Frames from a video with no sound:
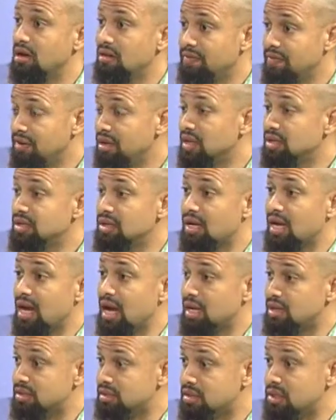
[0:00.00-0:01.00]
feel it in your
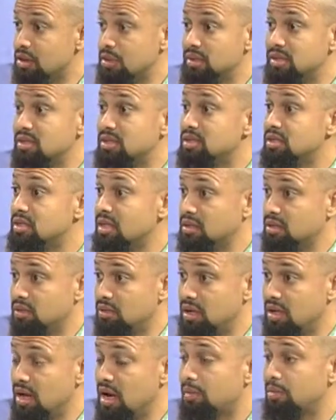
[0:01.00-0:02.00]
hand, see how it is, test out
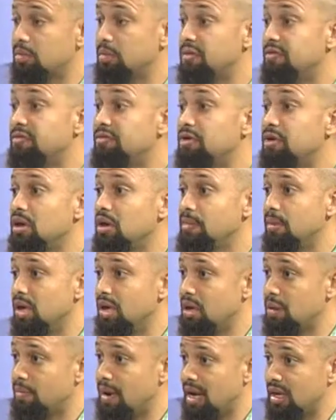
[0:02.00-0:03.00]
the camera before you
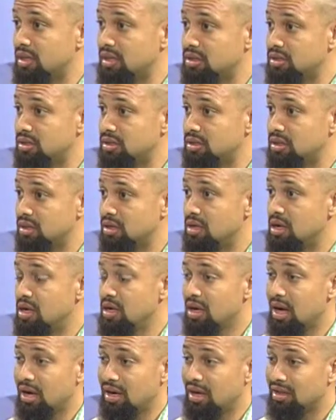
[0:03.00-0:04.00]
make a buying decision.
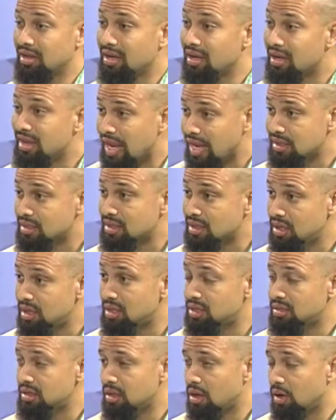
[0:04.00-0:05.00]
And I think that's
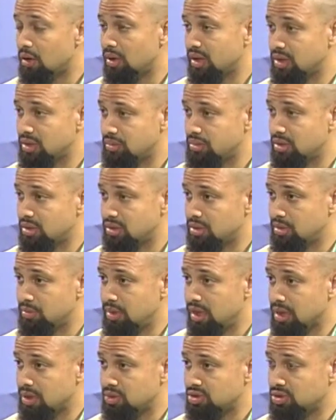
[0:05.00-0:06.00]
key to our experience in
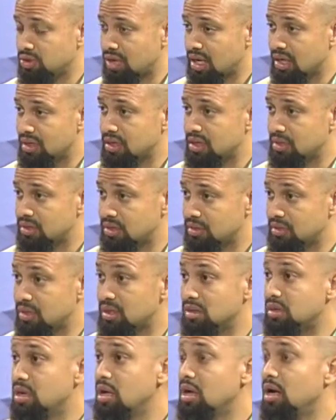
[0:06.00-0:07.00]
making sure that
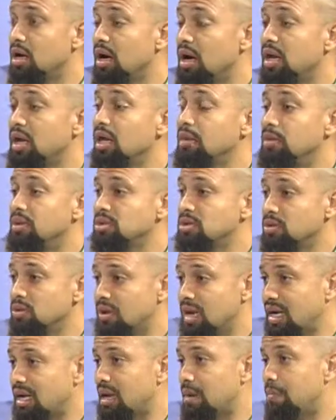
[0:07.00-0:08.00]
customers are able to know
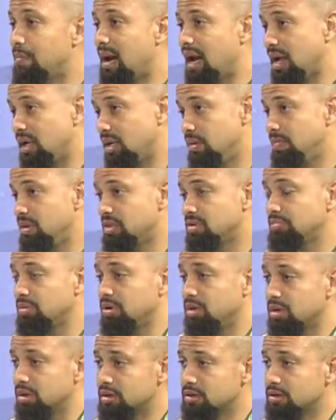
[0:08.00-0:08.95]
that they're buying the best product.